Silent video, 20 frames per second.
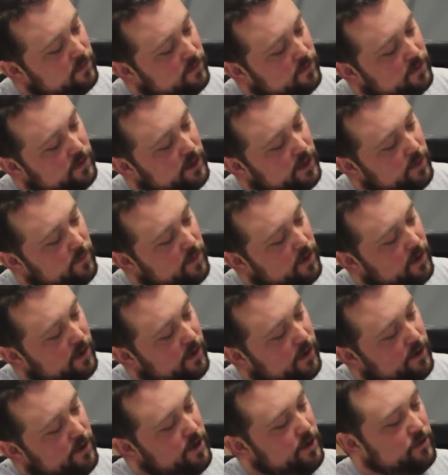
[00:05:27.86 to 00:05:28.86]
Take a
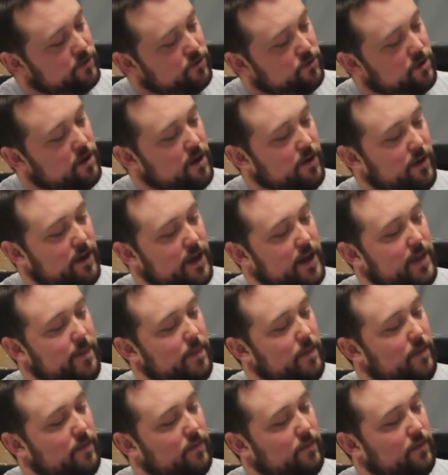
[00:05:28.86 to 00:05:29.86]
marker. You can draw it
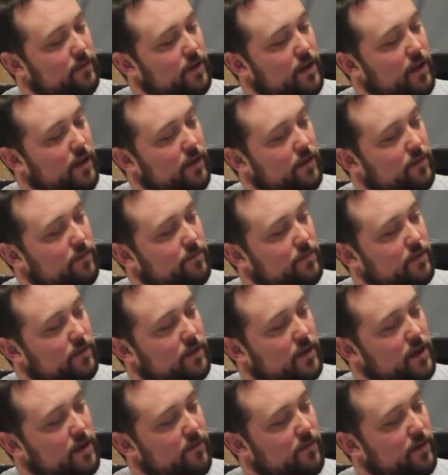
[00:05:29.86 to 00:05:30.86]
on this
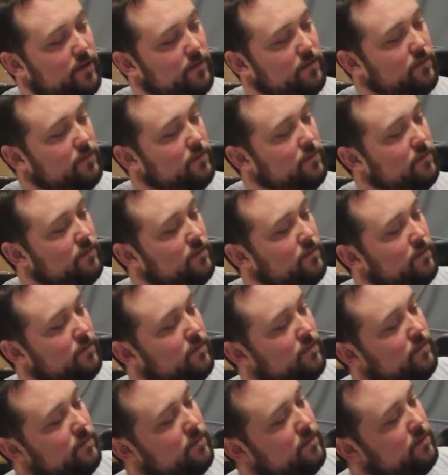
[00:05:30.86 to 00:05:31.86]
cover.
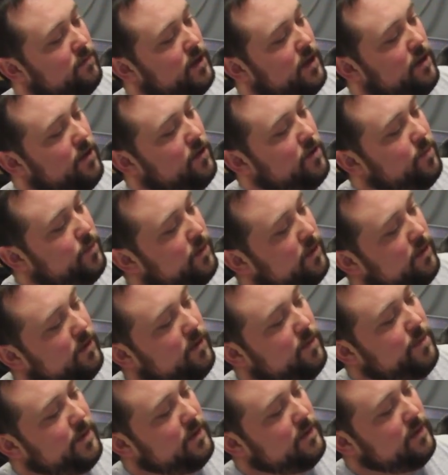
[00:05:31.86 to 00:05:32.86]
And you can put a
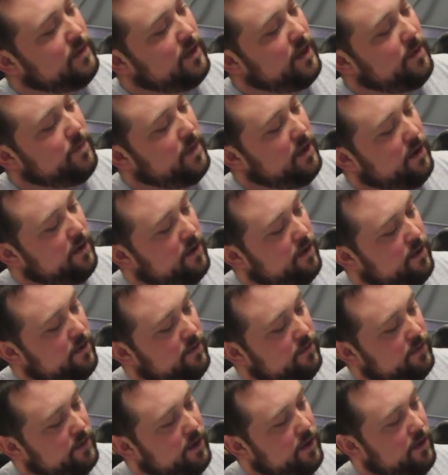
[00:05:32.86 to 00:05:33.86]
little piece of tape
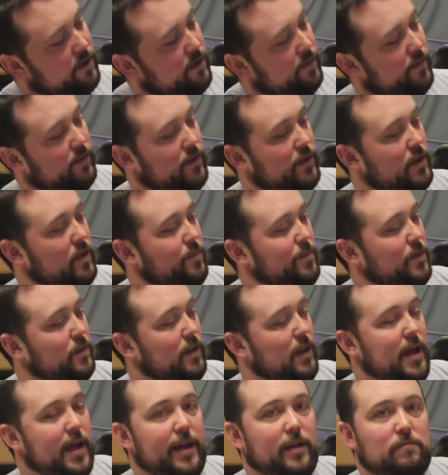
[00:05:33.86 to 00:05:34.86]
here and here, and that'll help you
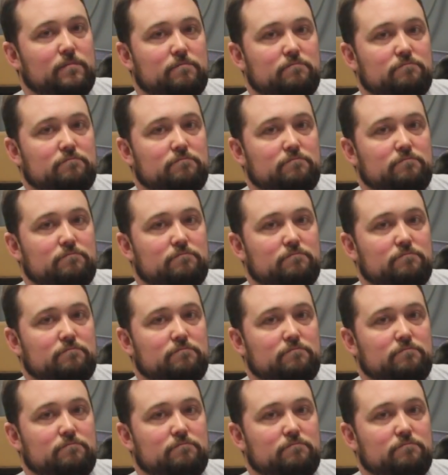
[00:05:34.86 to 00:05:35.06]
align.